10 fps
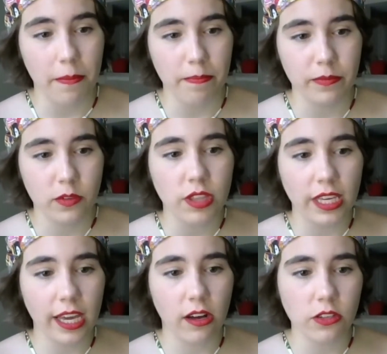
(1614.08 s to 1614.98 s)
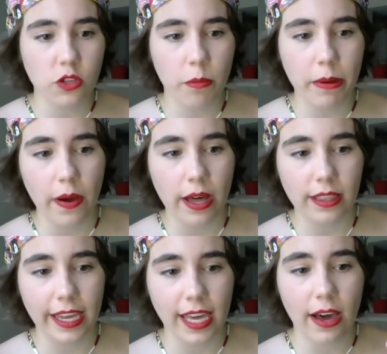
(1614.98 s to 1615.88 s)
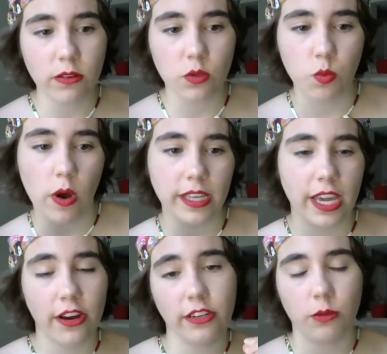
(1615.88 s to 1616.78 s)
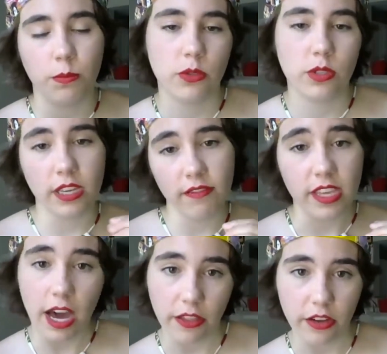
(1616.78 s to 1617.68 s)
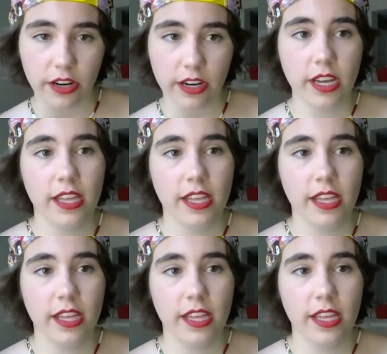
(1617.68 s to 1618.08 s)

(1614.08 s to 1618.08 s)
So thinking also about how does one character perceive the other?